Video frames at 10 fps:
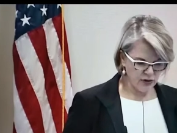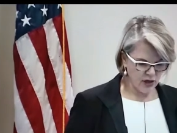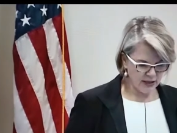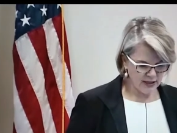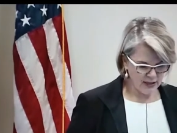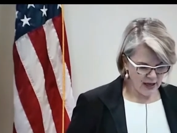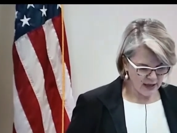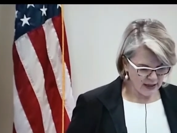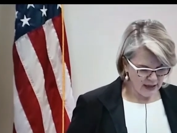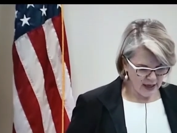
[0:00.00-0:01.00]
Johnson
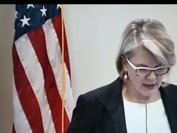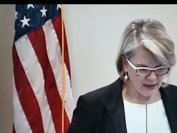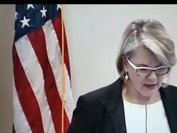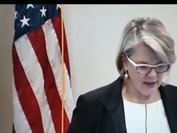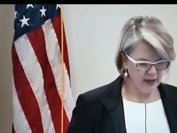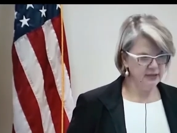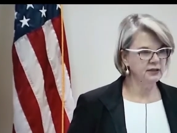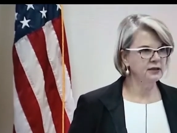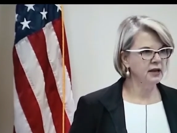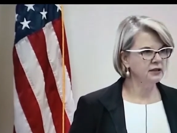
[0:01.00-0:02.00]
Akinleye as
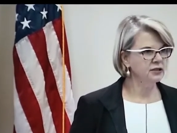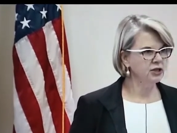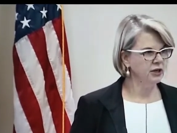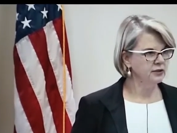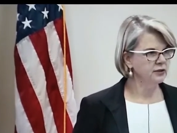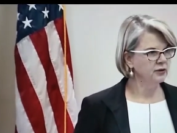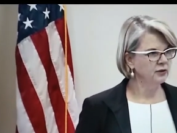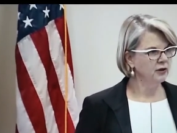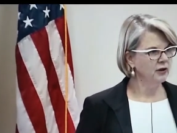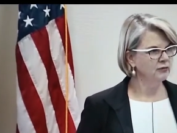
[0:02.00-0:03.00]
the next
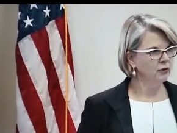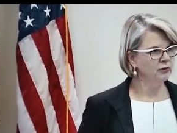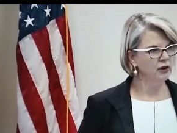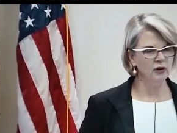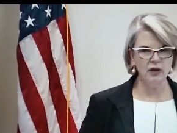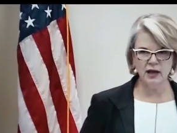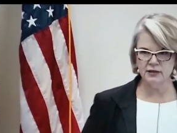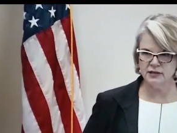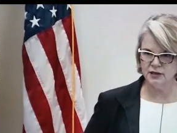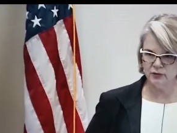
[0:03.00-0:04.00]
Chancellor of North
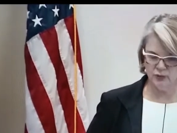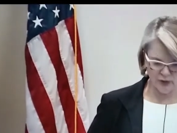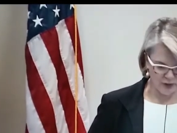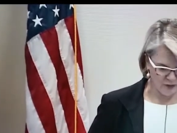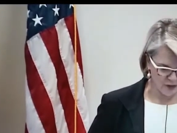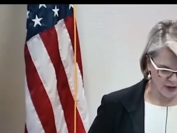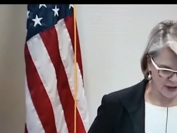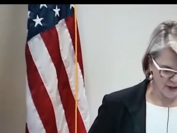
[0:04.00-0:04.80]
Carolina Central University.